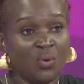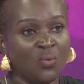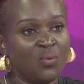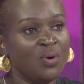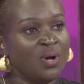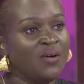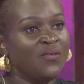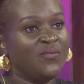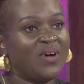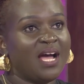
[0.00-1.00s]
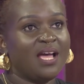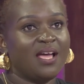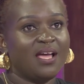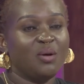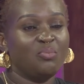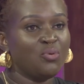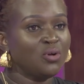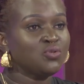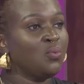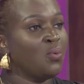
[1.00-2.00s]
oh, for a
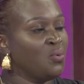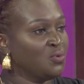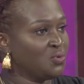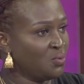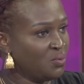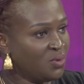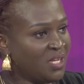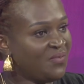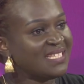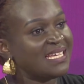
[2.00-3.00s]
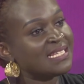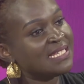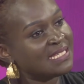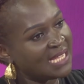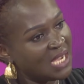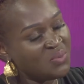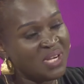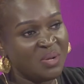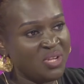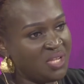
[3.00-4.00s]
boat or so. The fat taxes account who
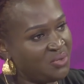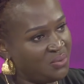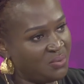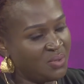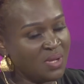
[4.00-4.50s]
name when you do.